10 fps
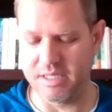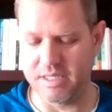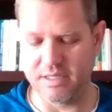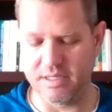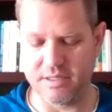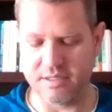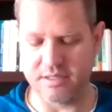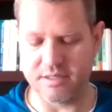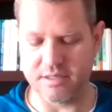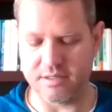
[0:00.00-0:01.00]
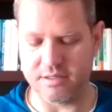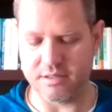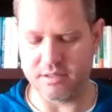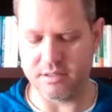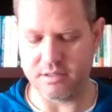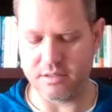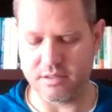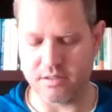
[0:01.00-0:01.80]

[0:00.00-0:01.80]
Nobody speaks.